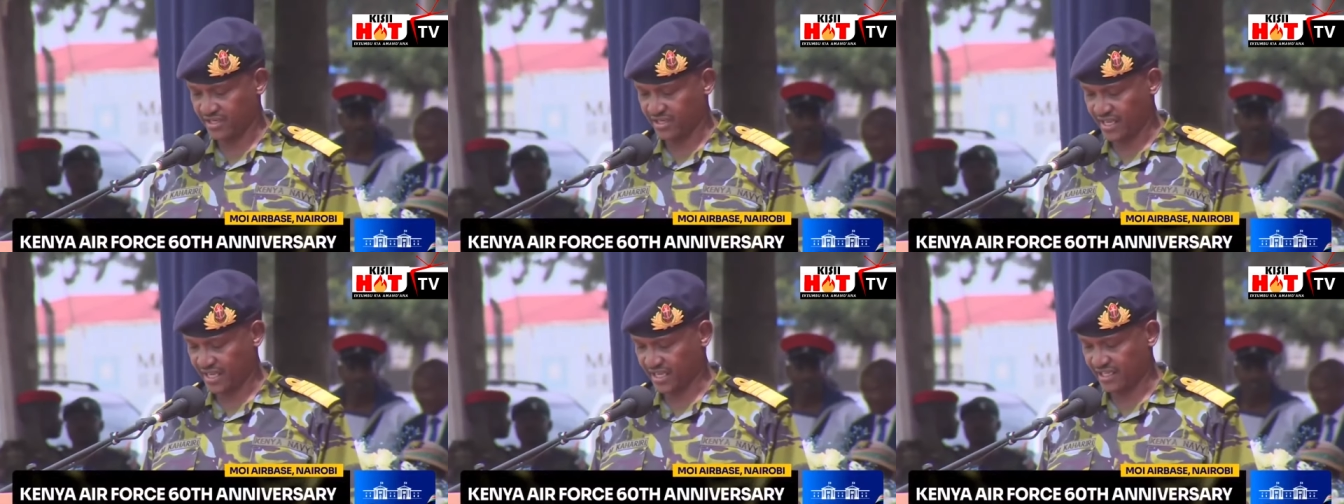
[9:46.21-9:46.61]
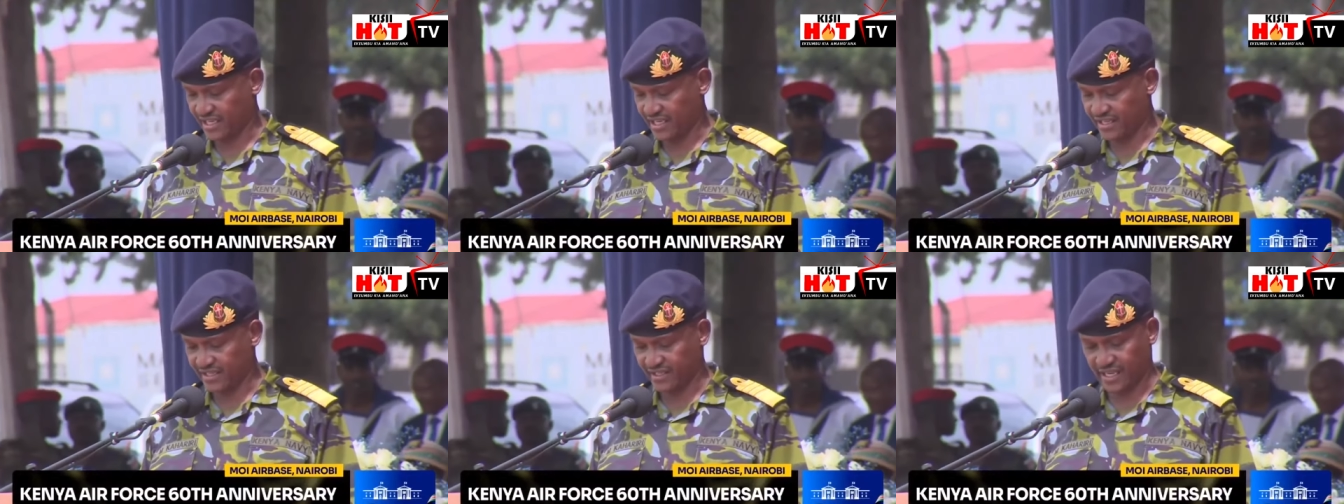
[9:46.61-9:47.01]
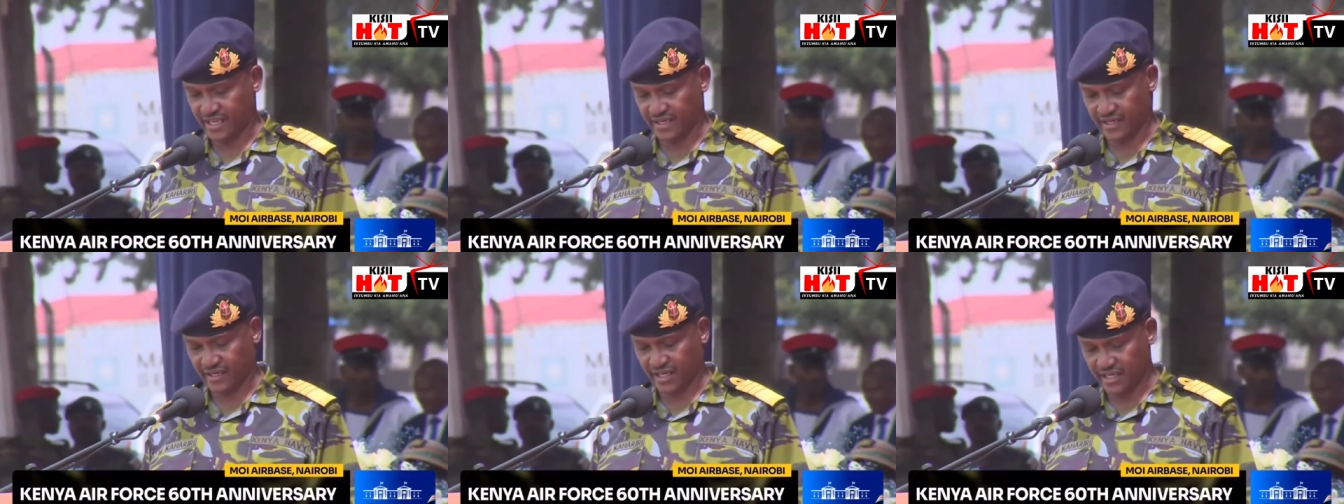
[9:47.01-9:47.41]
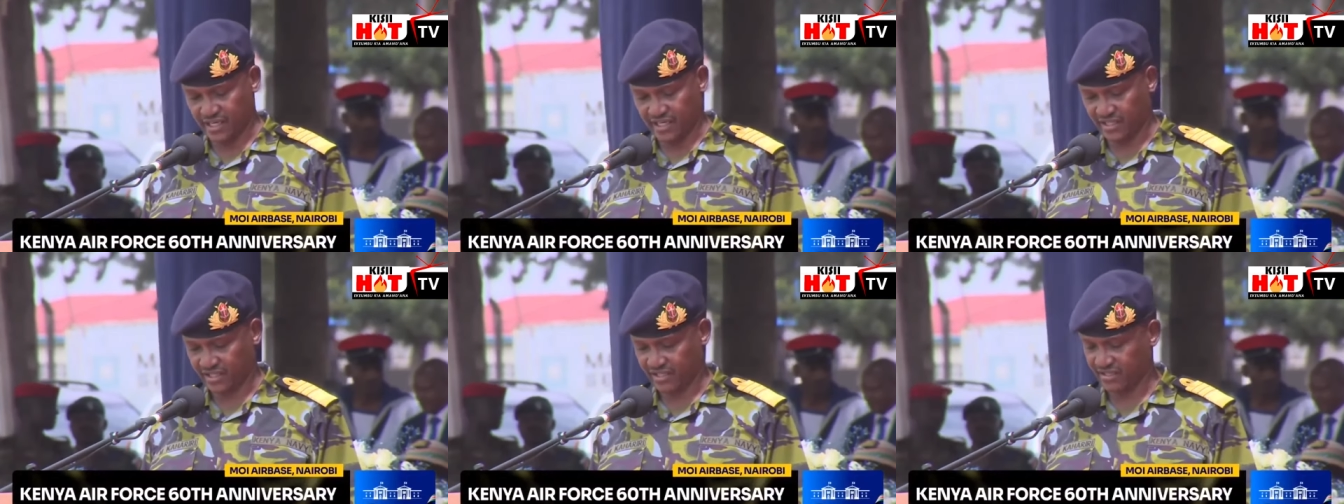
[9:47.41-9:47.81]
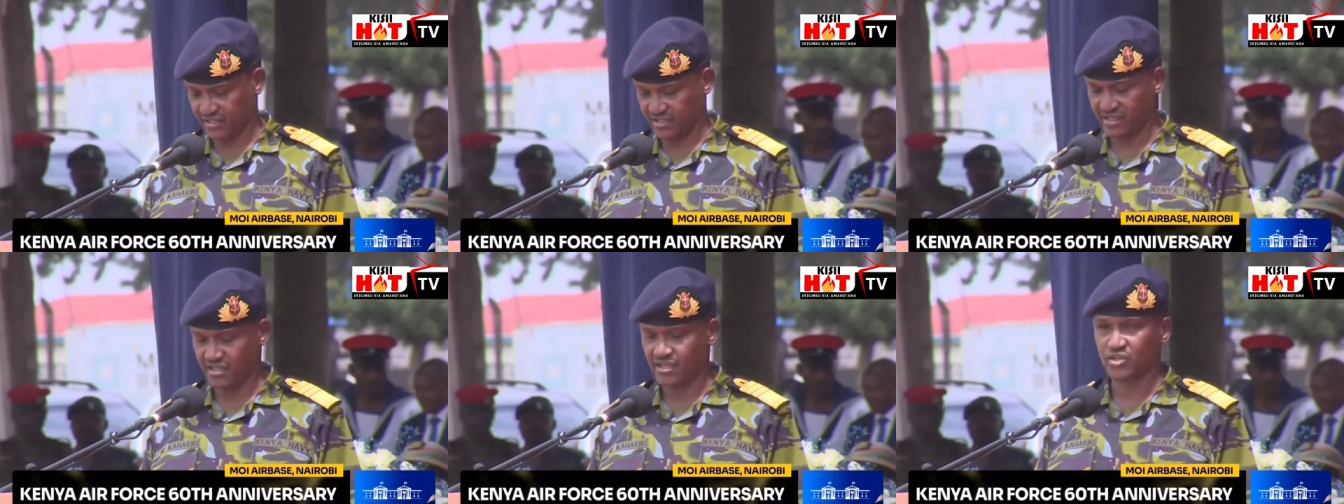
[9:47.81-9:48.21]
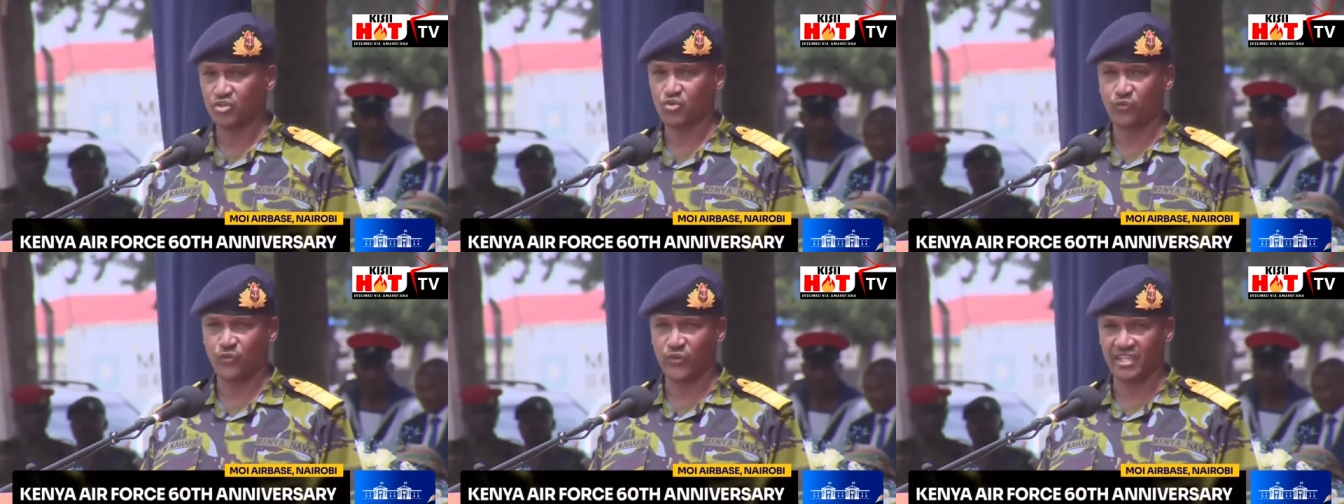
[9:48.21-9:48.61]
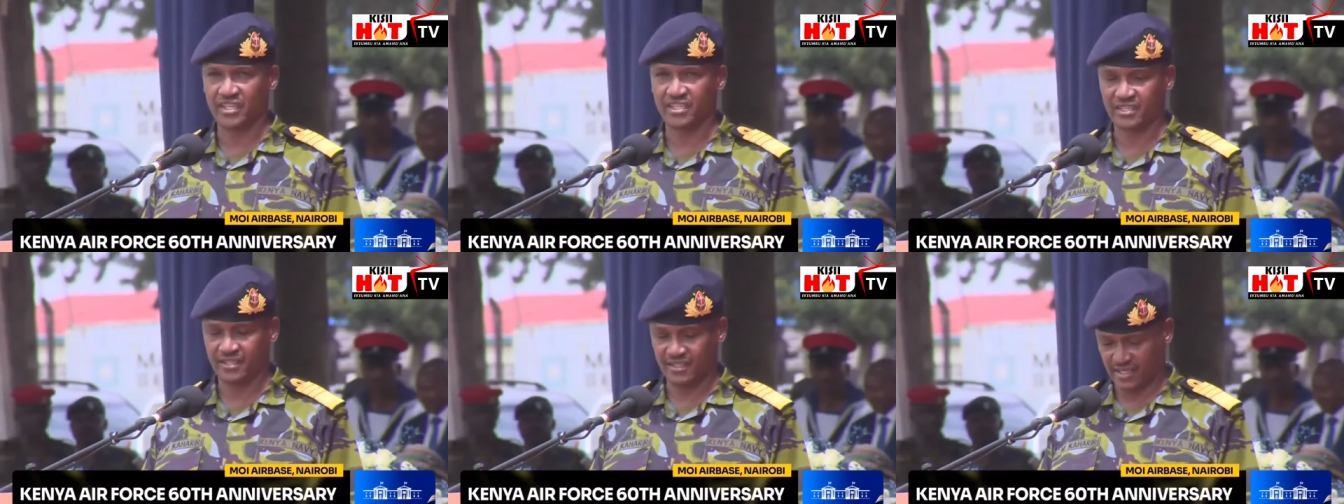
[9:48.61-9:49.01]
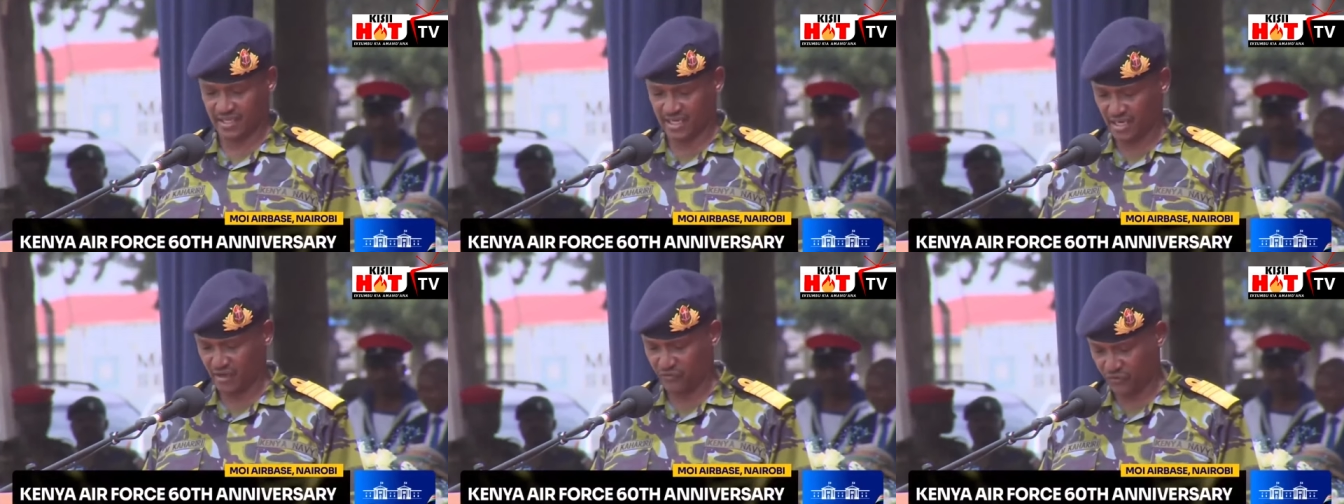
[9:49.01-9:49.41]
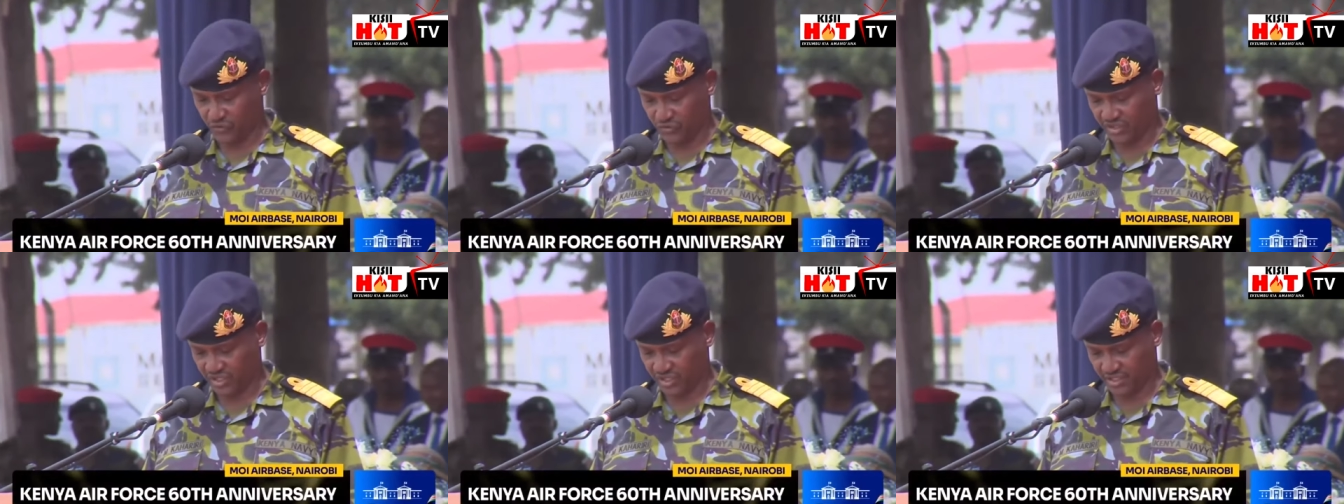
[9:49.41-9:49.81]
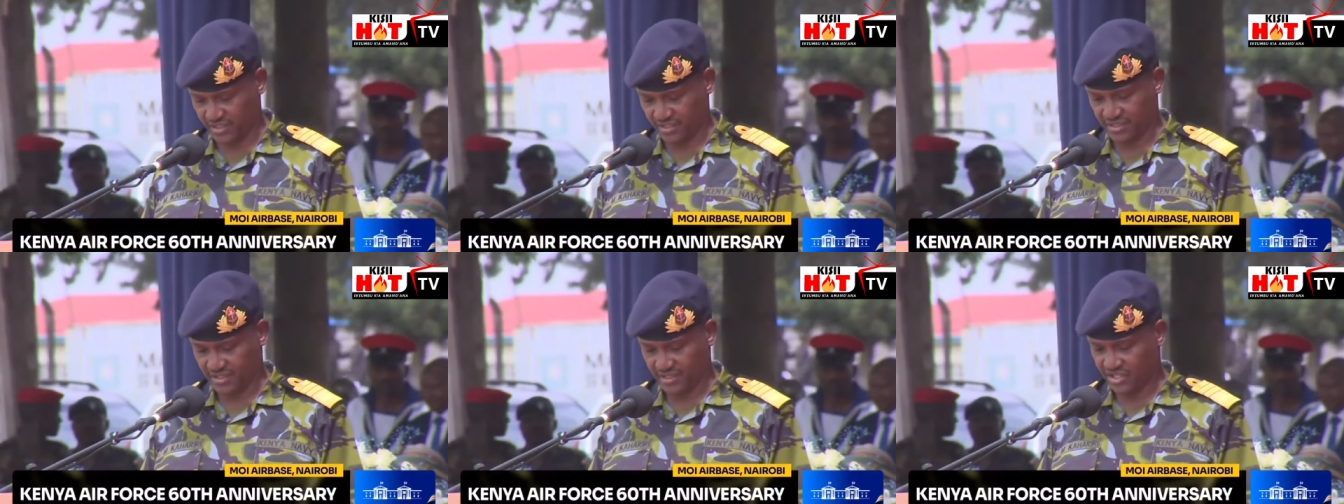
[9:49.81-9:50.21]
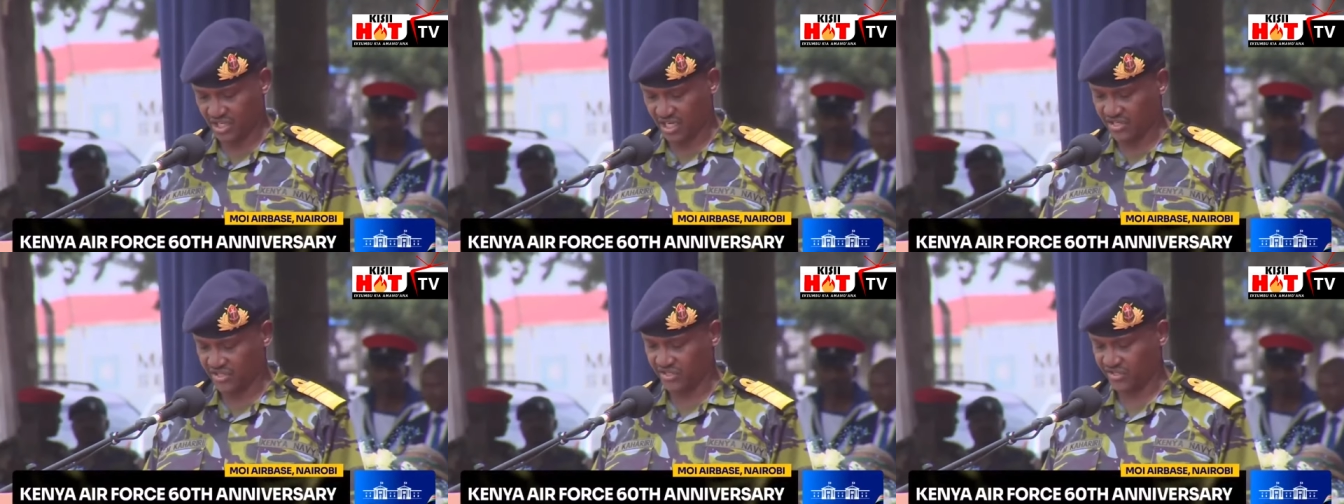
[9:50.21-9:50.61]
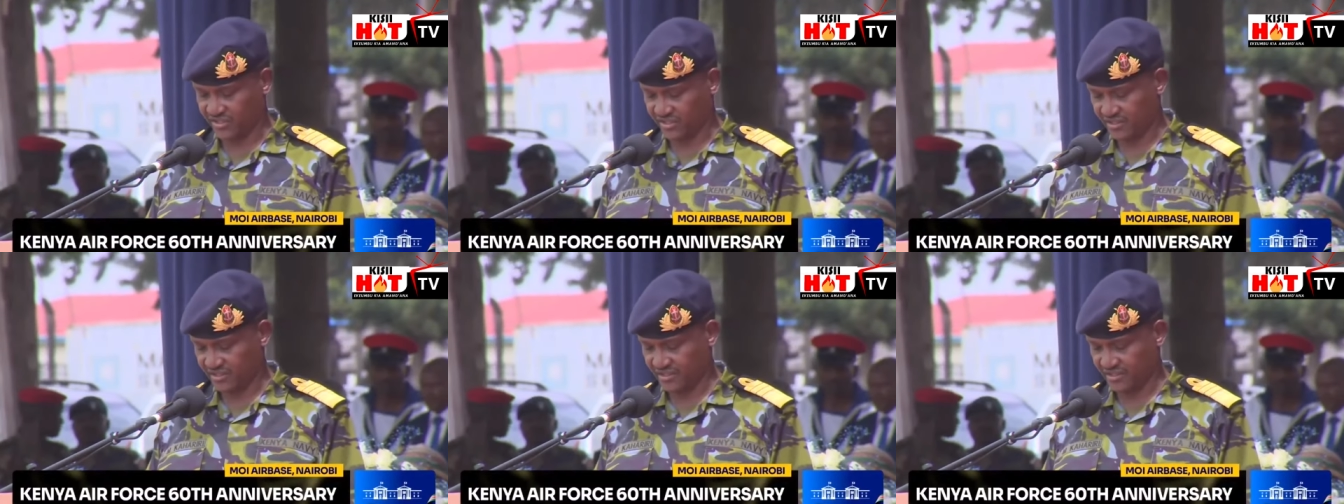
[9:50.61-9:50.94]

excellence and readiness to face any future challenges.